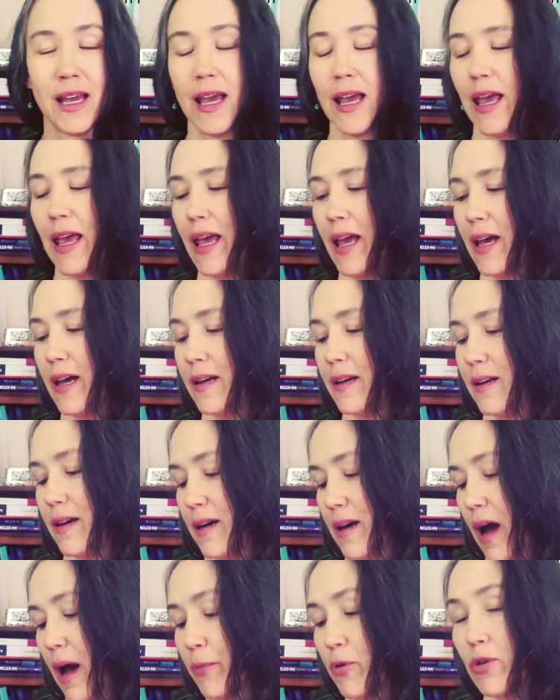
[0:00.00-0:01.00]
and
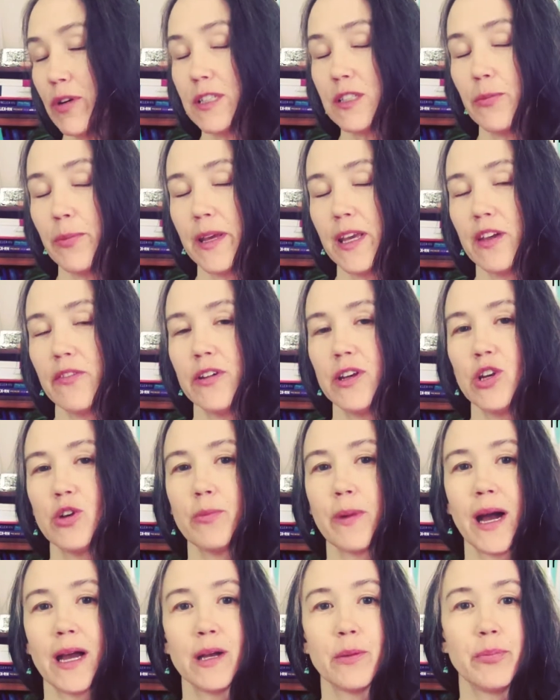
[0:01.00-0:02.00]
I'm going to be giving you
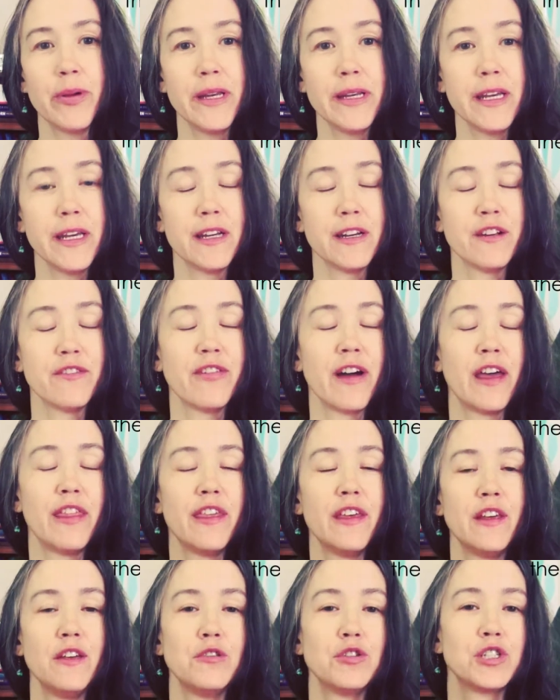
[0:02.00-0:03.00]
my opinion if I
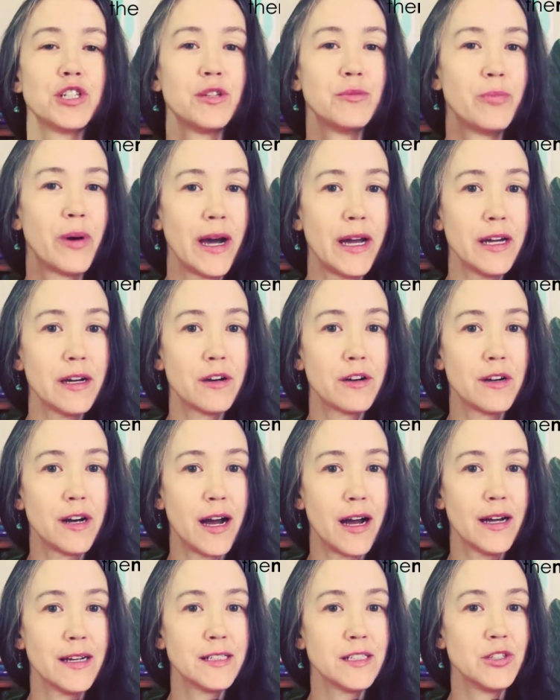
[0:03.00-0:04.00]
think you should buy it or
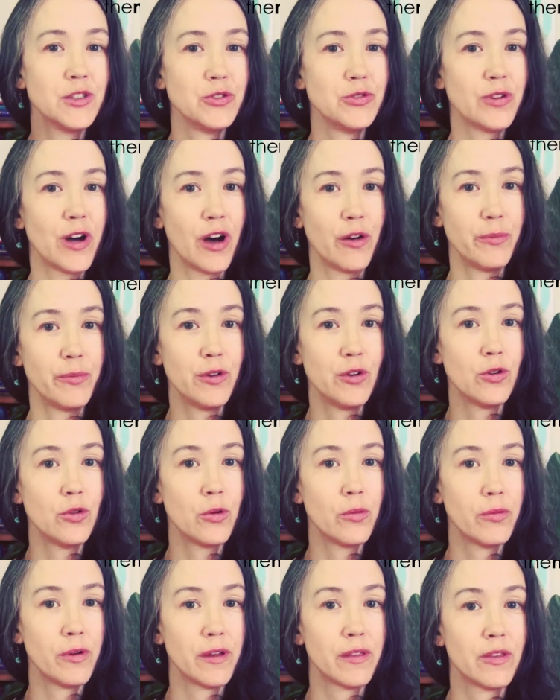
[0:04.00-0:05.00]
not to help you
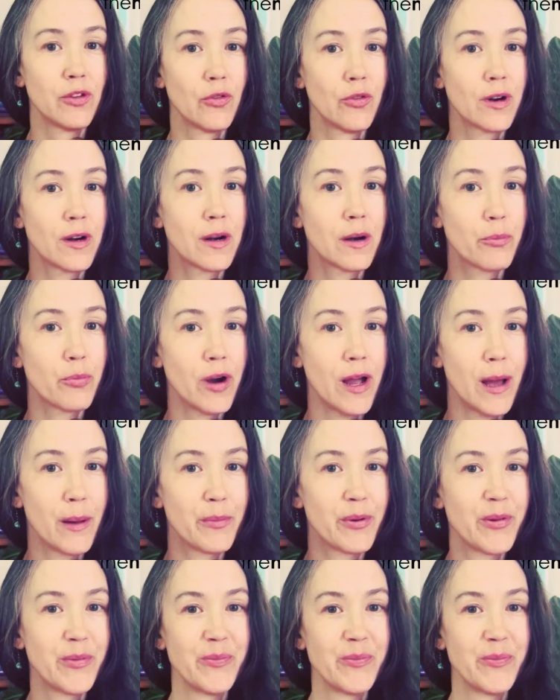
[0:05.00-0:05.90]
with your prep.